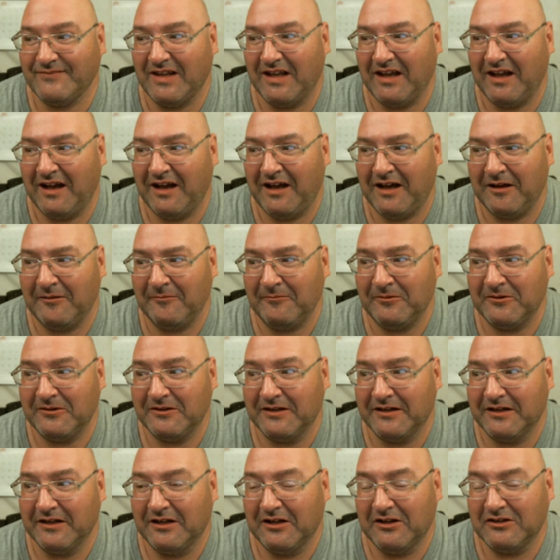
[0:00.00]
um,
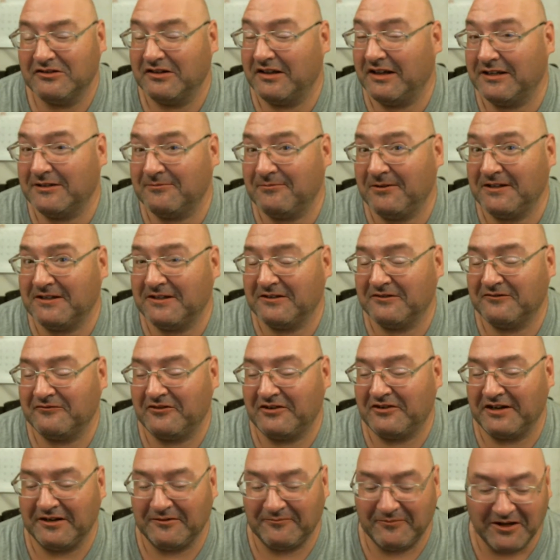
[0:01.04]
that's basically
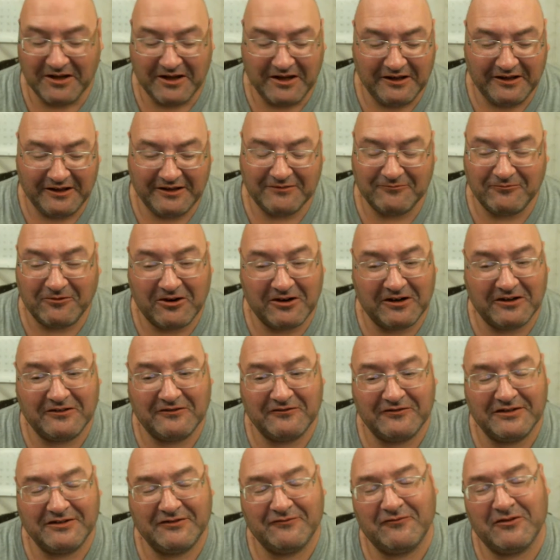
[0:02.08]
where I am. And part of the
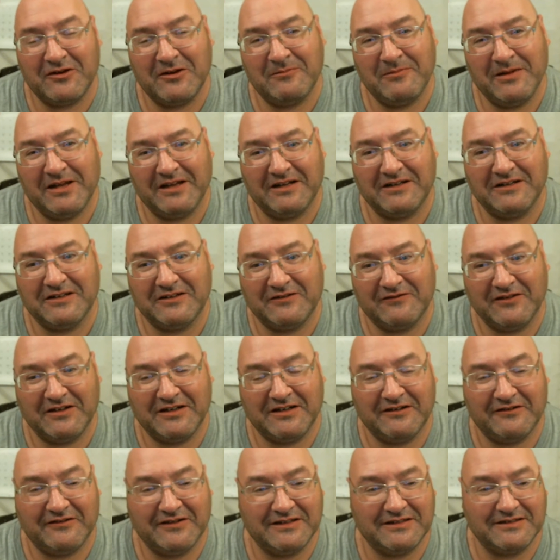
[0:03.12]
reason why I'm making this
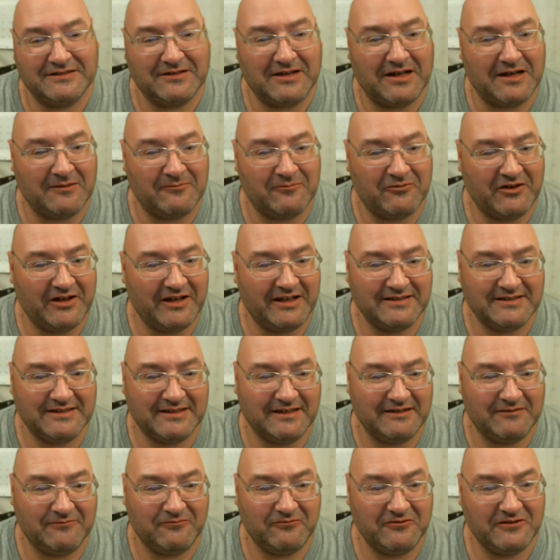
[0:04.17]
video is uh, Blaze
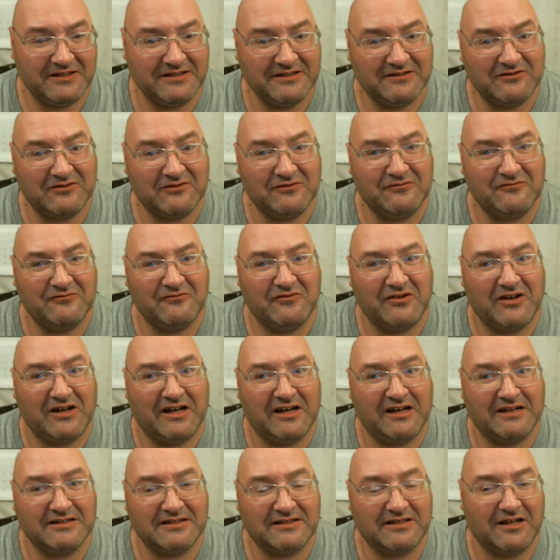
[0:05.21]
said, please don't
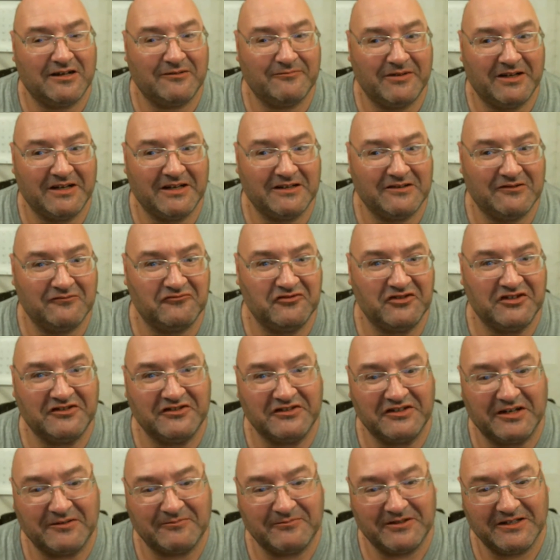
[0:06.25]
uh, stop making the
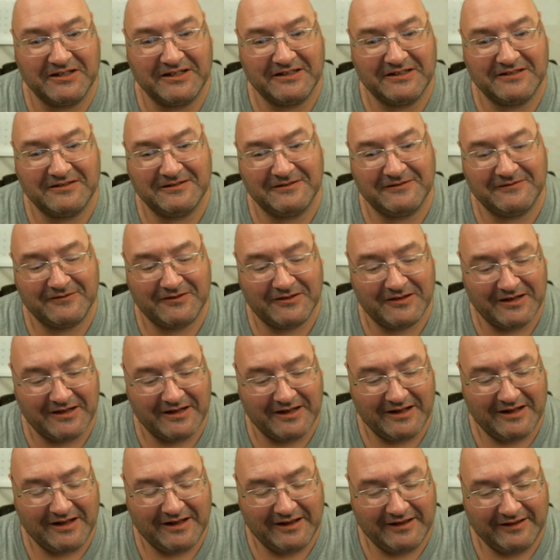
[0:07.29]
weekly updates. So
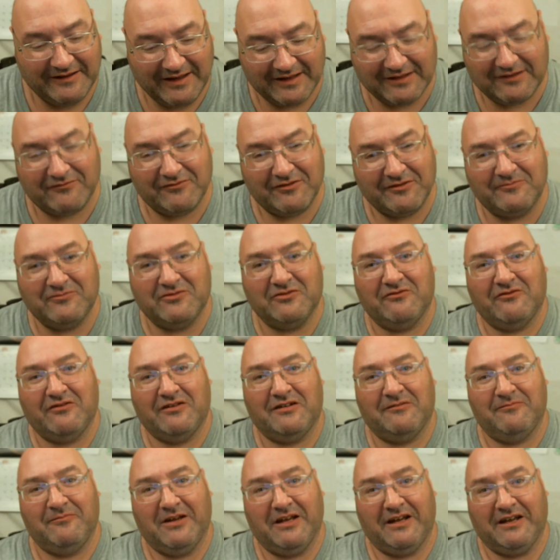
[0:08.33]
that's what I'm doing.
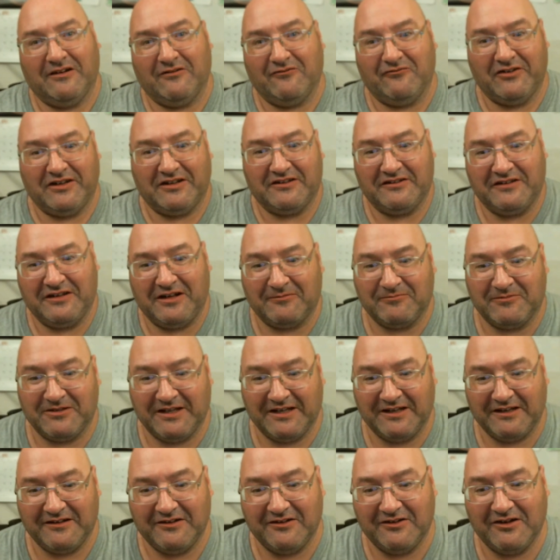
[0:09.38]
I'm making a weekly
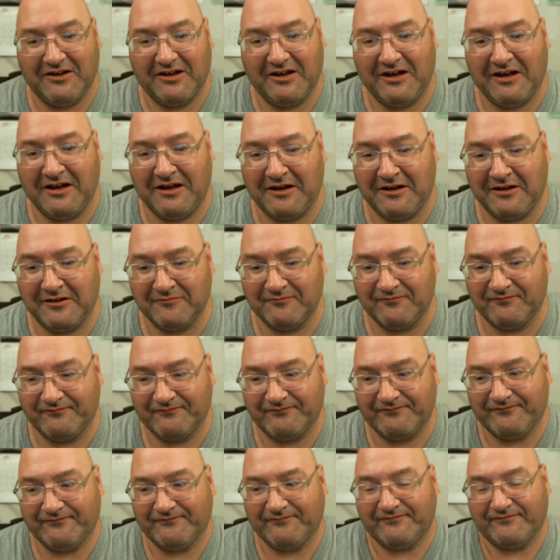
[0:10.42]
update. Um,
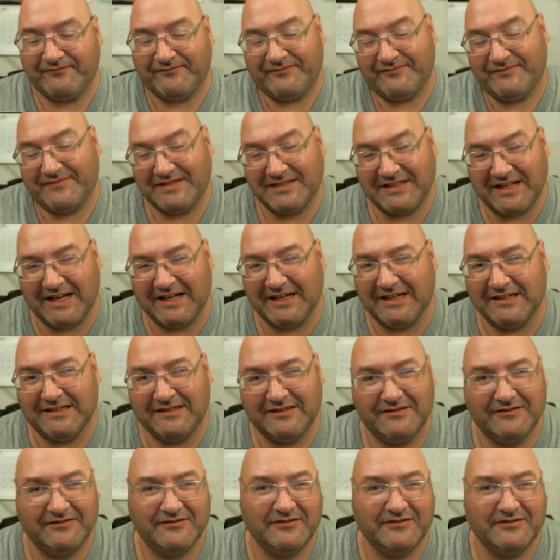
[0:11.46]
it's kind of